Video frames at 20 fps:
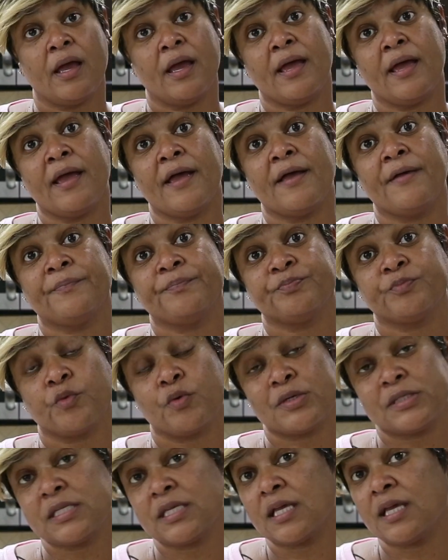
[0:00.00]
And
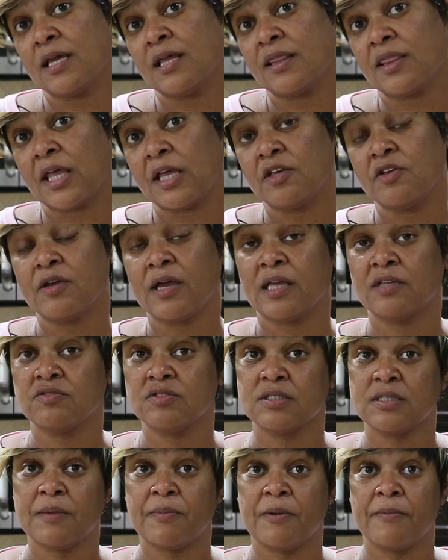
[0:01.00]
once again, thank you guys
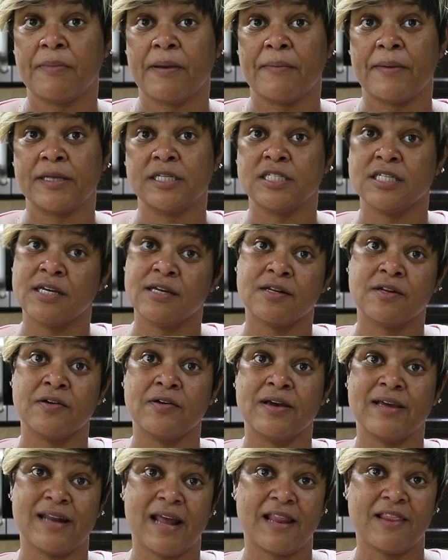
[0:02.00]
for stopping by my channel,
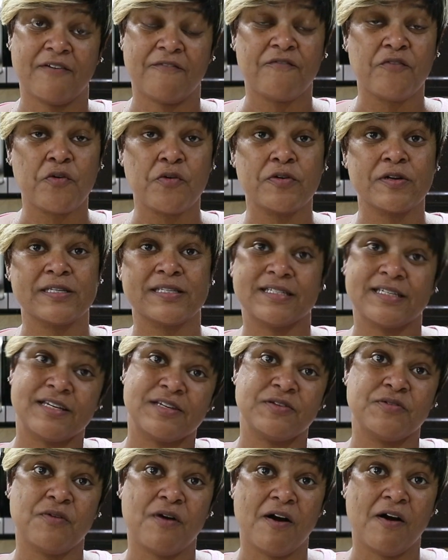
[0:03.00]
and I look forward to
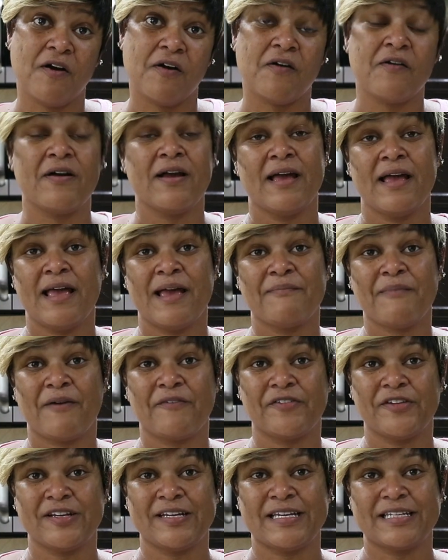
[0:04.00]
seeing you all in my
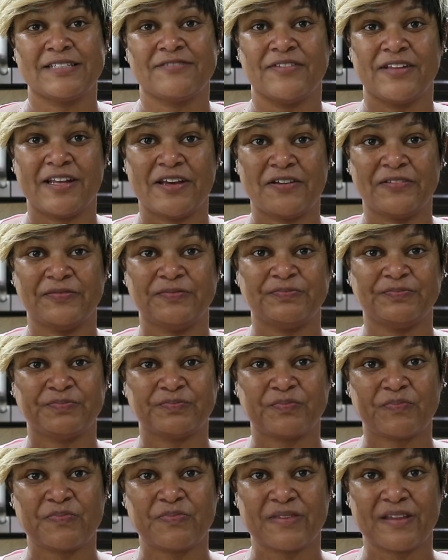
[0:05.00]
very next video.
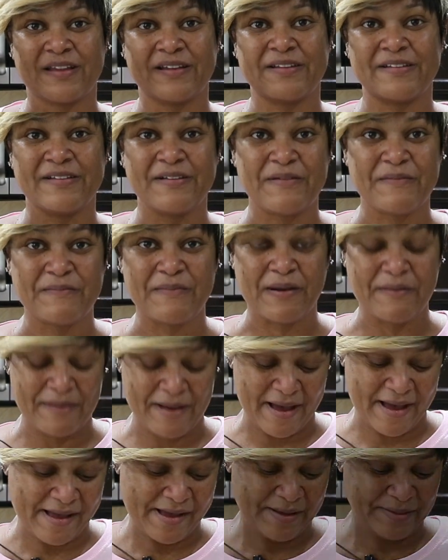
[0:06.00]

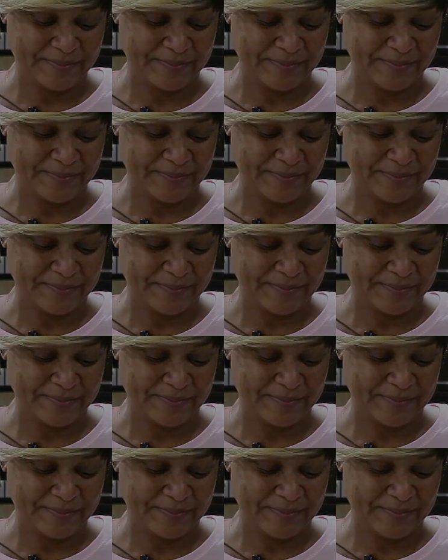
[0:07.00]
Bye-bye.